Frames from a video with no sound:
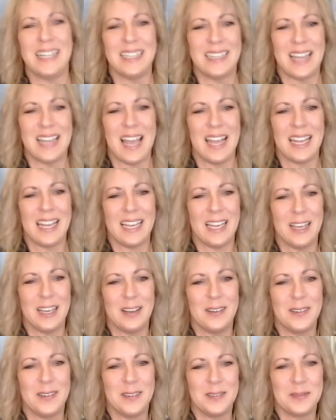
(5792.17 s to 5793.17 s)
Thank
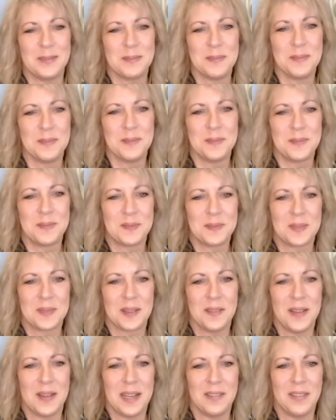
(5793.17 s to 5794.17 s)
you.
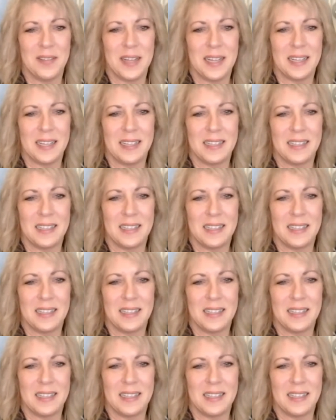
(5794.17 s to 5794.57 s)
Wait a minute.